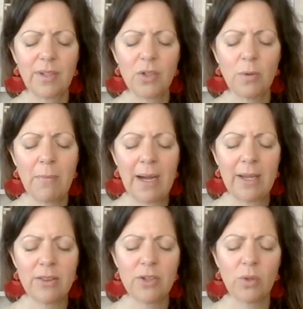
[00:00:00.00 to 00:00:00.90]
your
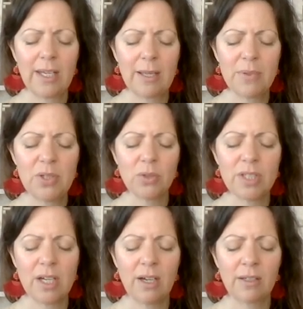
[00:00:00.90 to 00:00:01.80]
mouth, your lips, your
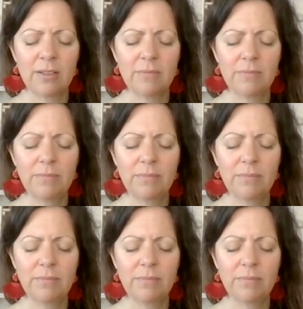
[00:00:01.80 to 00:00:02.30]
tongue.